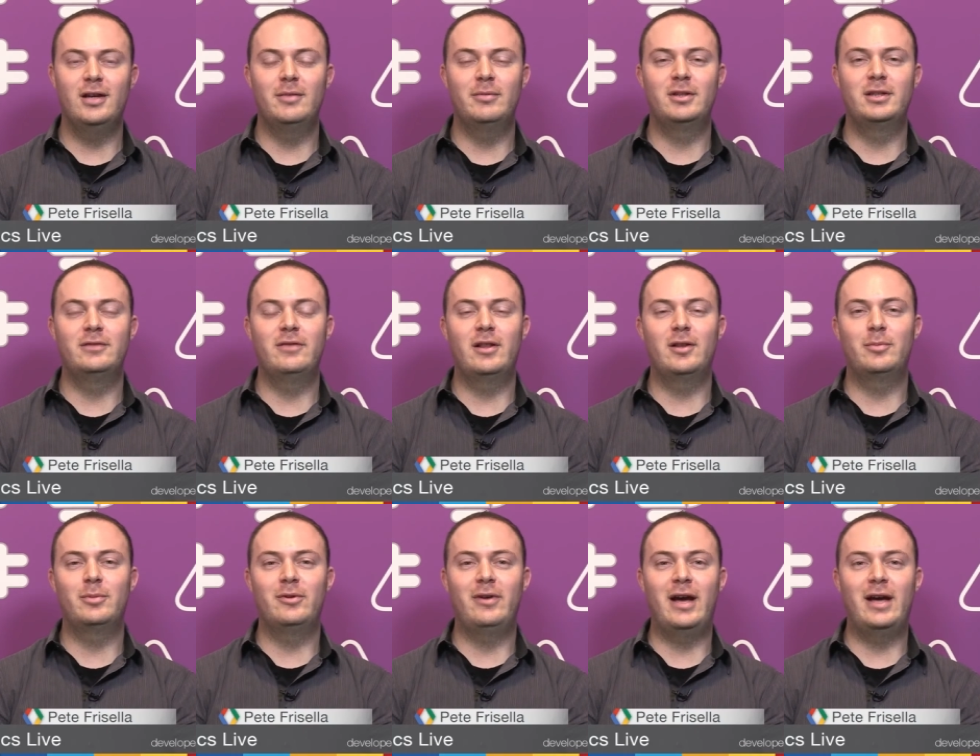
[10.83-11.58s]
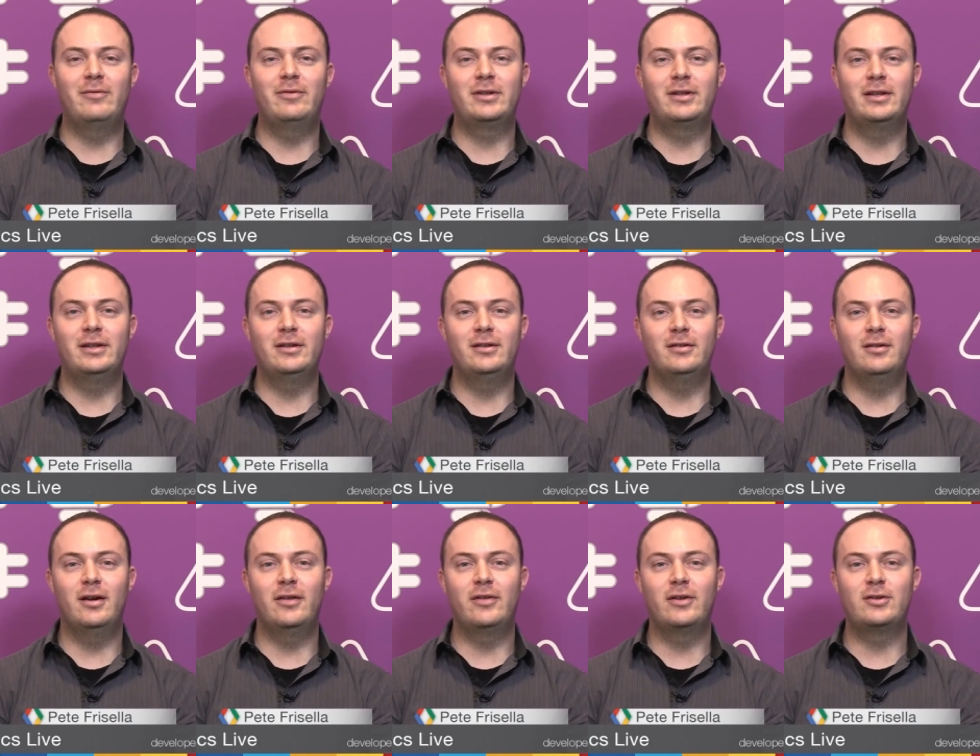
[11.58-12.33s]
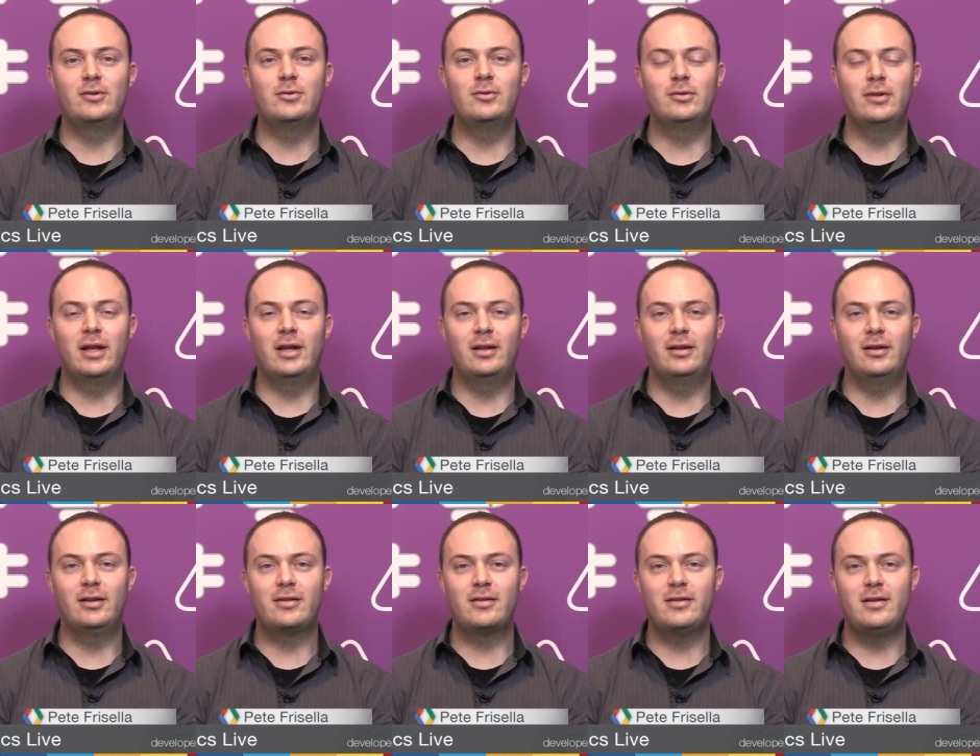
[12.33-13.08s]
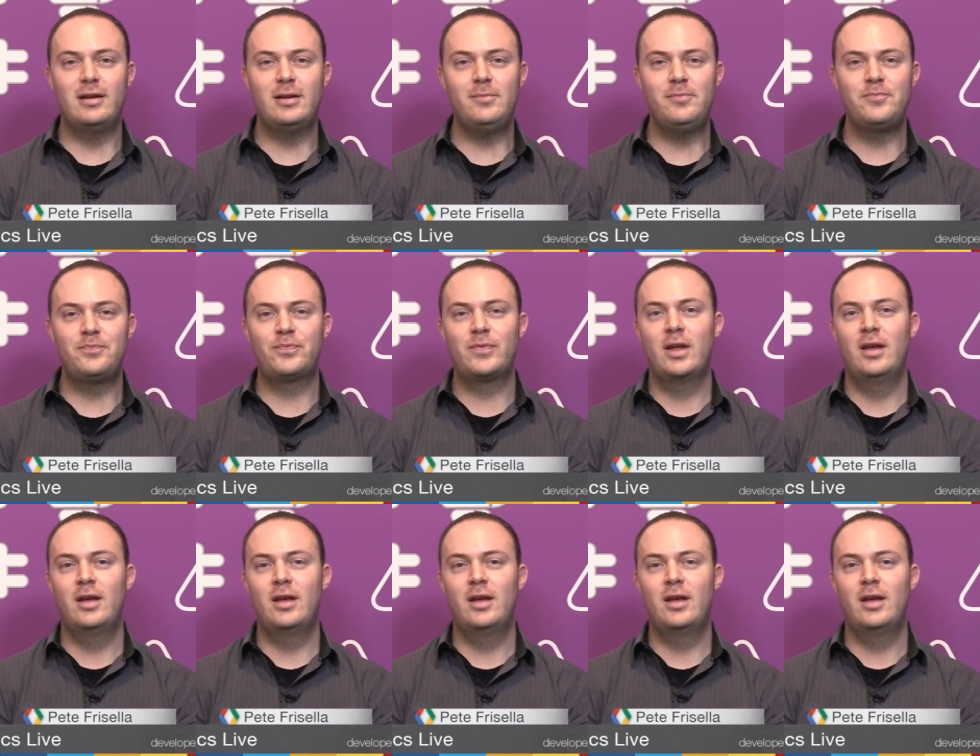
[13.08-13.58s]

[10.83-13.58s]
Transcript: I'm a developer advocate on the Google Analytics team.